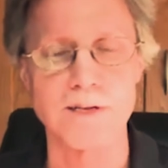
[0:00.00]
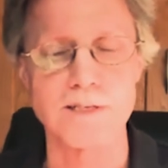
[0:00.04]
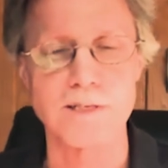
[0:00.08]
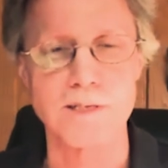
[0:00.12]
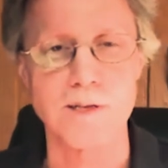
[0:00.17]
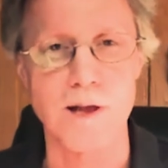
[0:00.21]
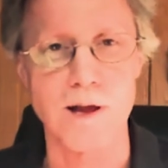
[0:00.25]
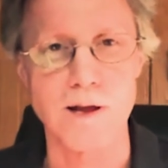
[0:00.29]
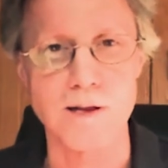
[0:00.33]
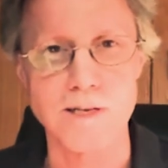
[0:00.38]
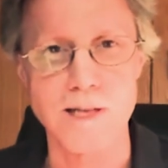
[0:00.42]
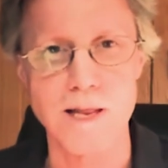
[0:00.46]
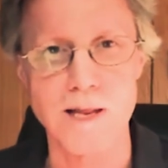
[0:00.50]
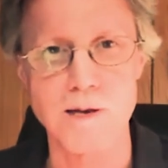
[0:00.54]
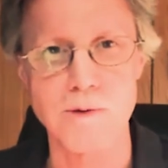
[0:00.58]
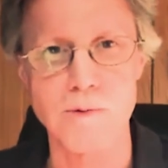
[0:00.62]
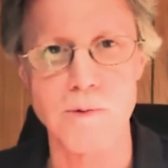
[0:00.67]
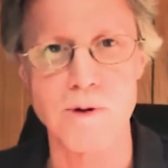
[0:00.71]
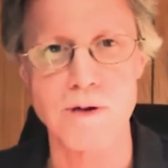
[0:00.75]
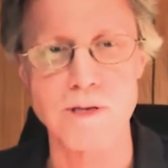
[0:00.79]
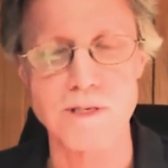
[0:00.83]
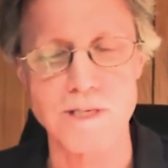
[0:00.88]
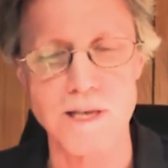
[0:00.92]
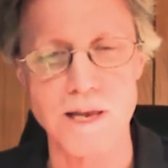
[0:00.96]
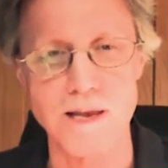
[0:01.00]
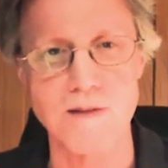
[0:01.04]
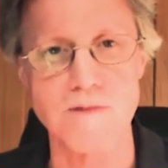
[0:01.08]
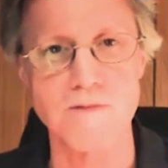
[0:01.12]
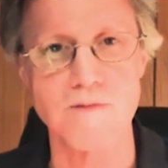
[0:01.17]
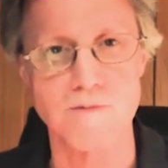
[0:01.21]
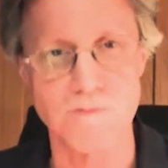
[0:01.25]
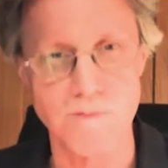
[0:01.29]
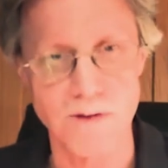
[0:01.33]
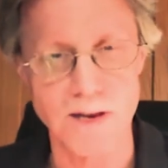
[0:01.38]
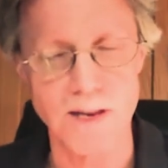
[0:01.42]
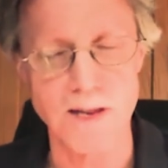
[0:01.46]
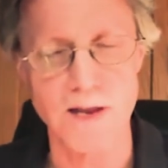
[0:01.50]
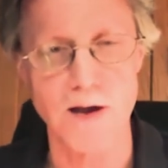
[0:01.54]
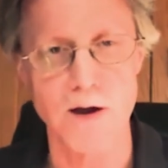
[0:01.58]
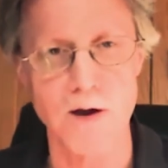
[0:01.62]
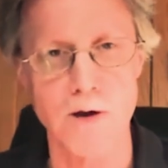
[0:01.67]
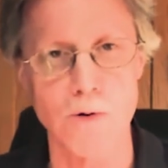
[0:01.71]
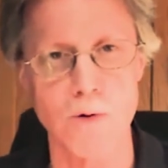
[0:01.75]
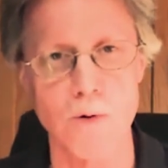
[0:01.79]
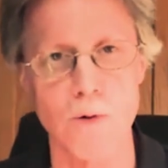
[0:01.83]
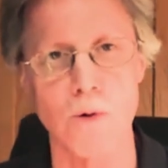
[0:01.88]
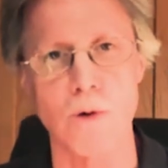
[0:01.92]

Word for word: Say, I tend to want to say video